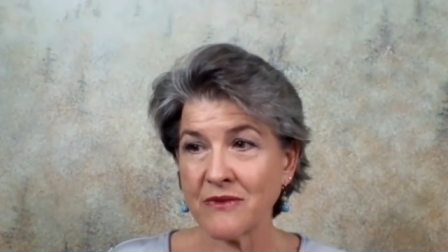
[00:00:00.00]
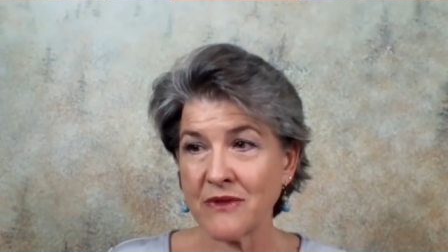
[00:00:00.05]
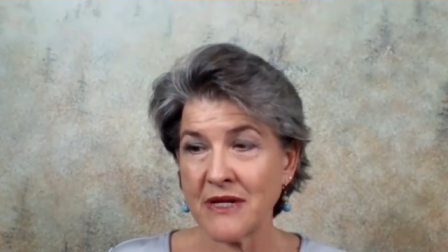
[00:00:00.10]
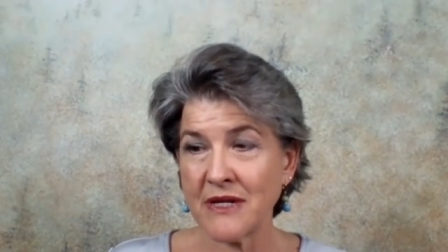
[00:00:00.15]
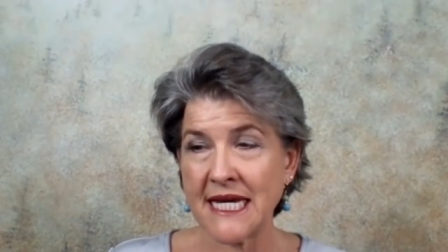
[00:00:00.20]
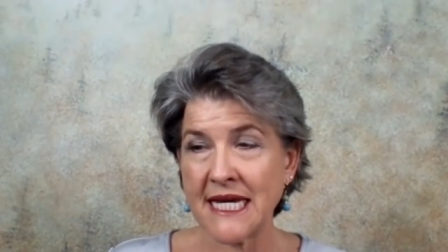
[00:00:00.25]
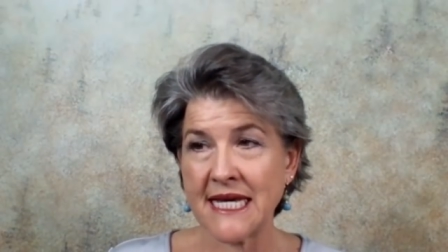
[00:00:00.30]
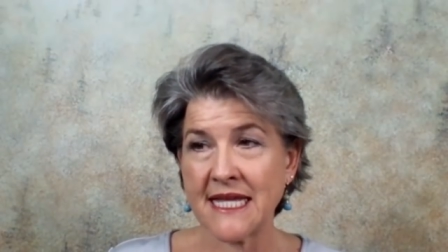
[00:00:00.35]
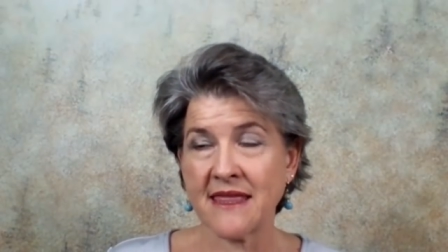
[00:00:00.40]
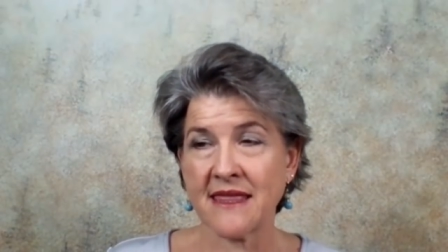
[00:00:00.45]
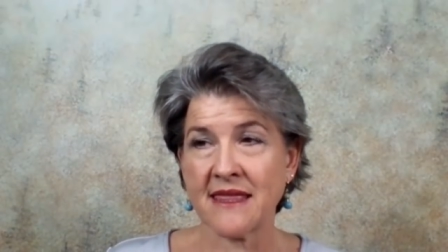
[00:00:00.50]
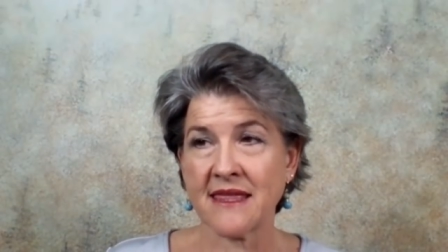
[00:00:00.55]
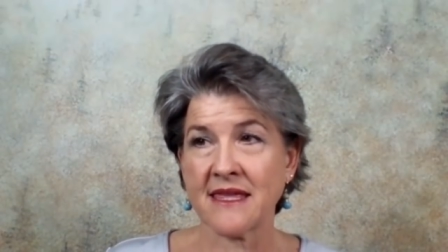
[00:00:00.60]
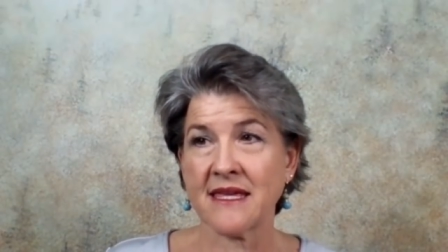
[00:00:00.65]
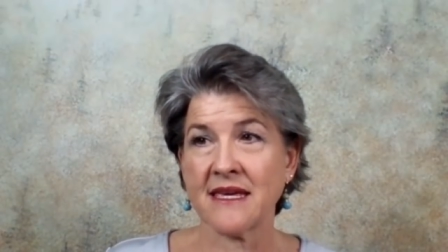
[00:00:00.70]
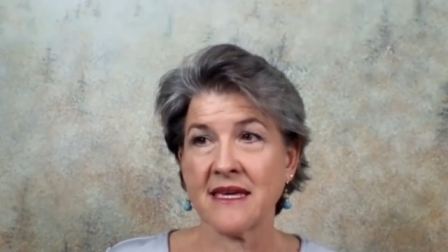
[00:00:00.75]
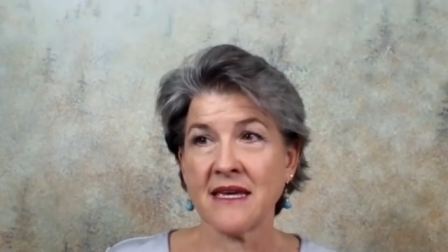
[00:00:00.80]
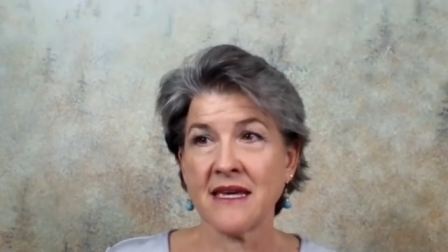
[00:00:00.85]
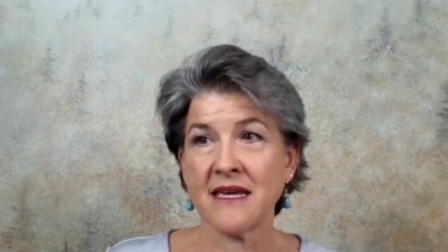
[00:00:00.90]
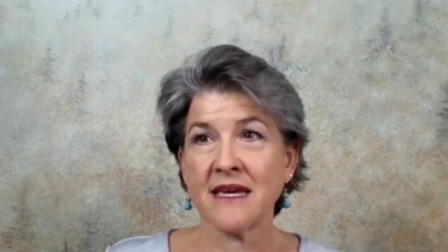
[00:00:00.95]
with
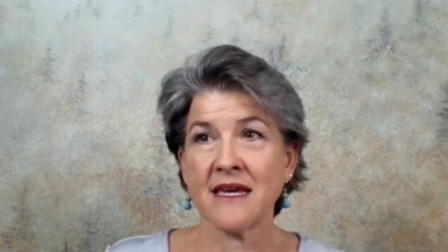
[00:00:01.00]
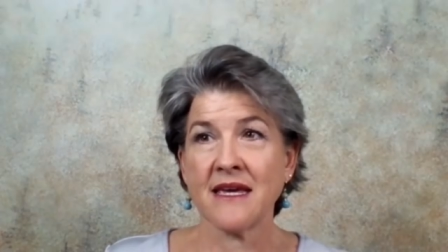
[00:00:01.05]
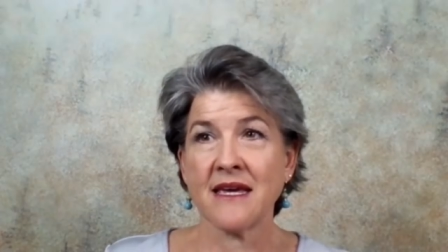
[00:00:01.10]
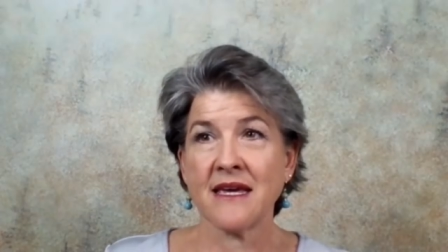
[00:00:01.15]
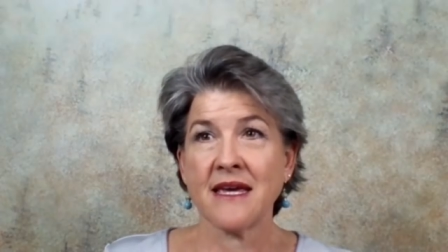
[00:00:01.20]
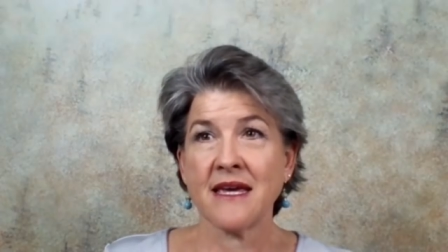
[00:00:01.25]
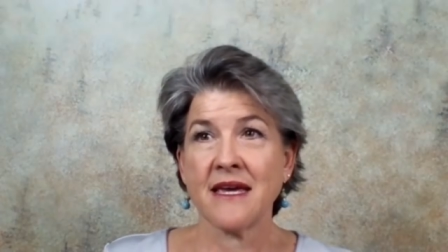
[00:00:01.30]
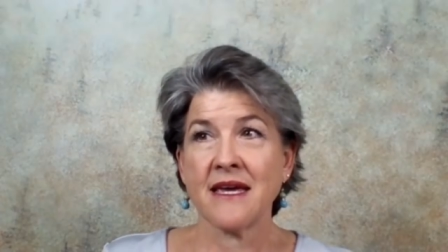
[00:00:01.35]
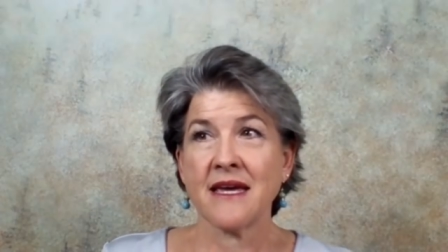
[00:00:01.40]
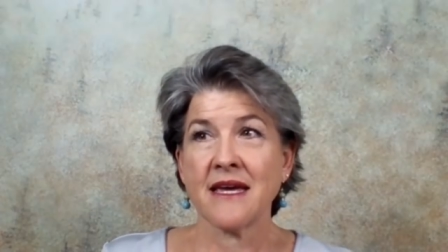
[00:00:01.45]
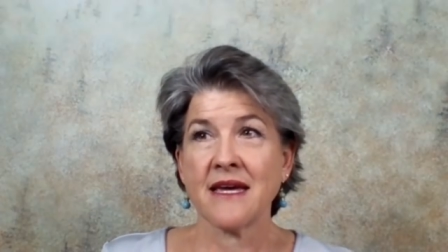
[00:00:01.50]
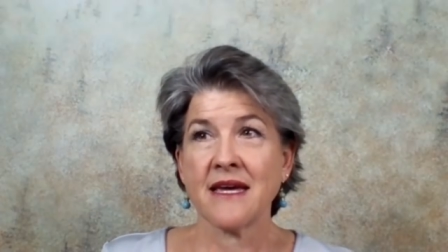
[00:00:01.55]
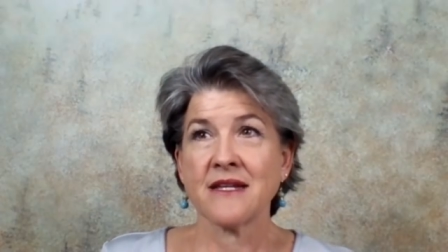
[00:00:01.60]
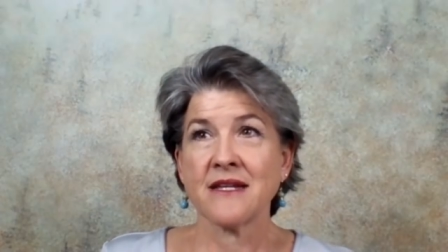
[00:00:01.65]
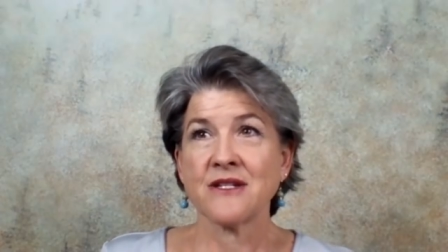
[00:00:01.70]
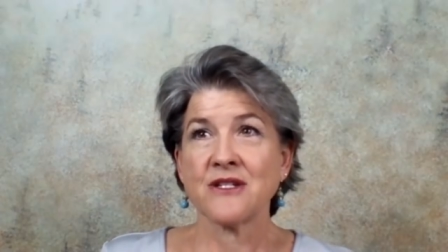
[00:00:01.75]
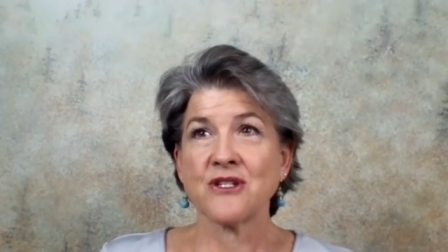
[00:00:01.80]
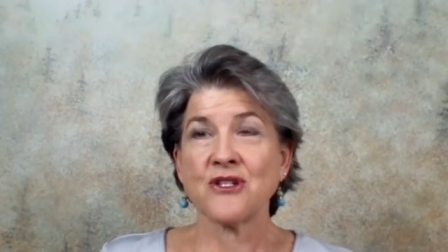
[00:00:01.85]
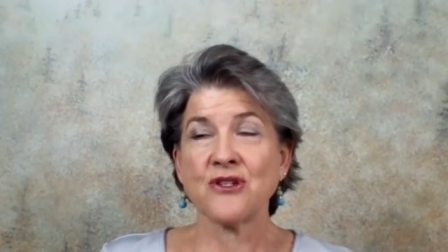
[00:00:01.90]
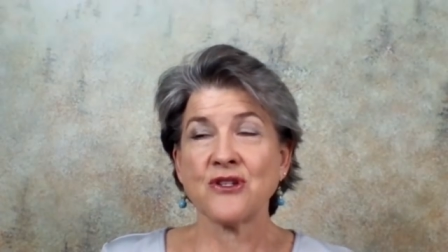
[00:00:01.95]

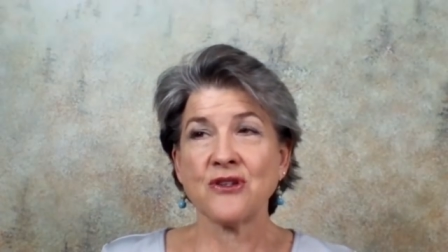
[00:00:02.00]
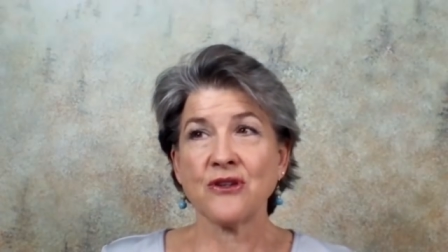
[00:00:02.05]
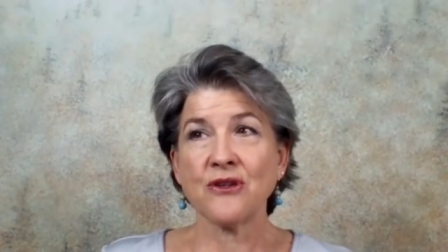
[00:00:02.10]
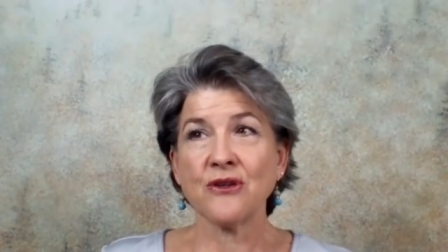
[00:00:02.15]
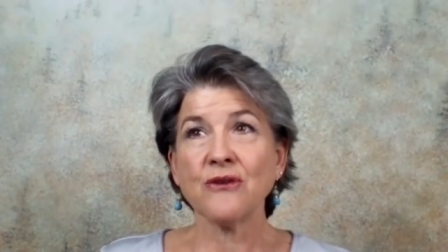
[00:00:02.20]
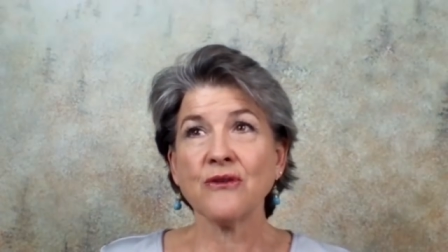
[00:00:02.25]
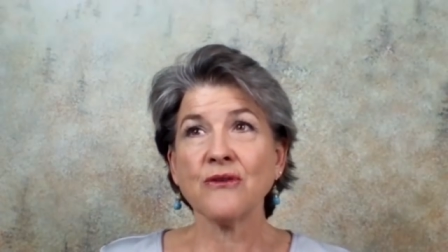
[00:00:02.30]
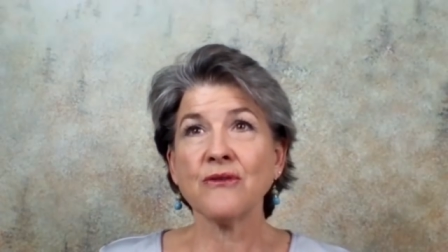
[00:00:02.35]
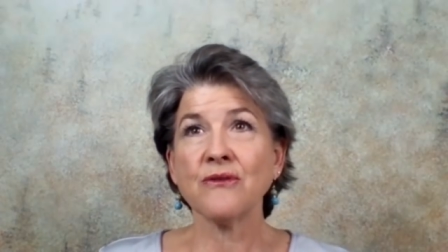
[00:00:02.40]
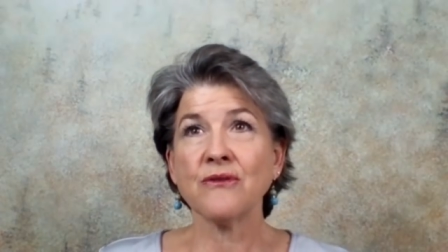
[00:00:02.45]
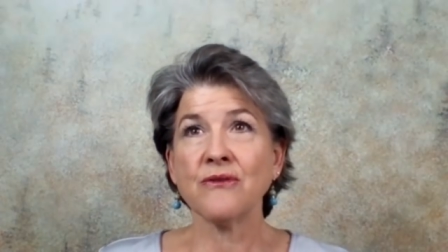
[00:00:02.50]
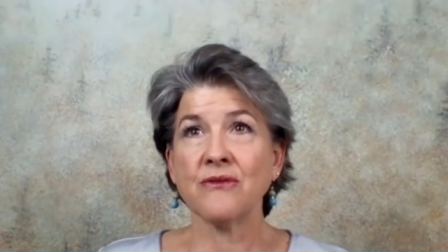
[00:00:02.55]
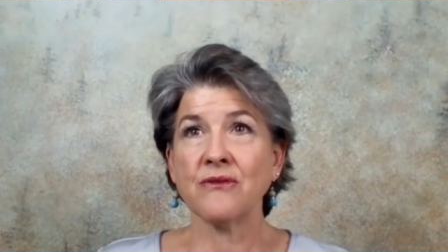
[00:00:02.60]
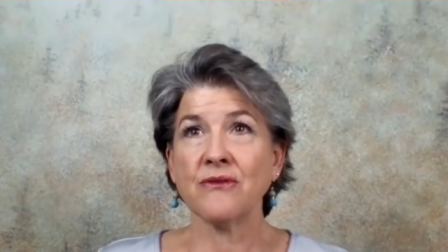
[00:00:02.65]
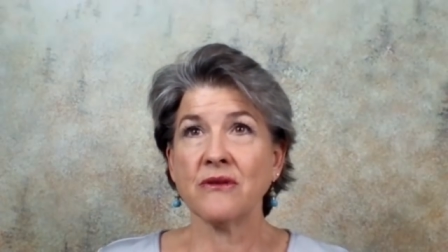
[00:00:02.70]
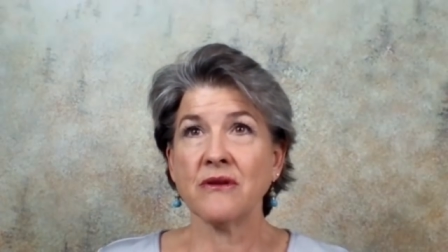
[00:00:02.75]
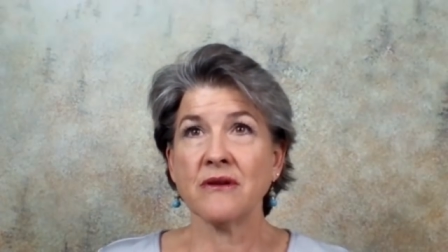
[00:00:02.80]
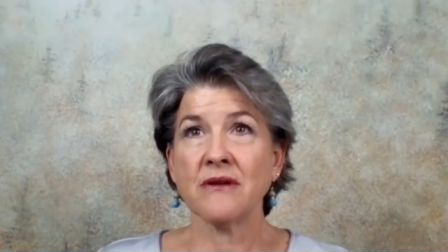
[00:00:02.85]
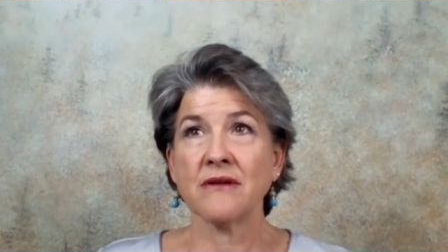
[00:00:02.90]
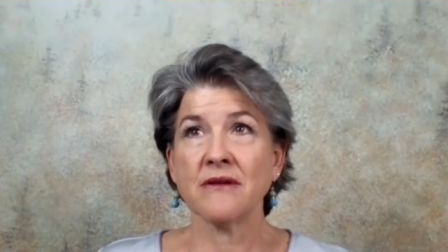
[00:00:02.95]

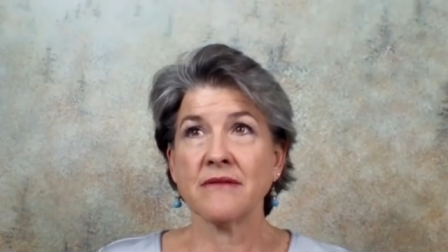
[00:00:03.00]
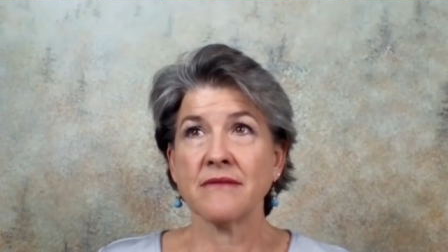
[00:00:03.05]
two,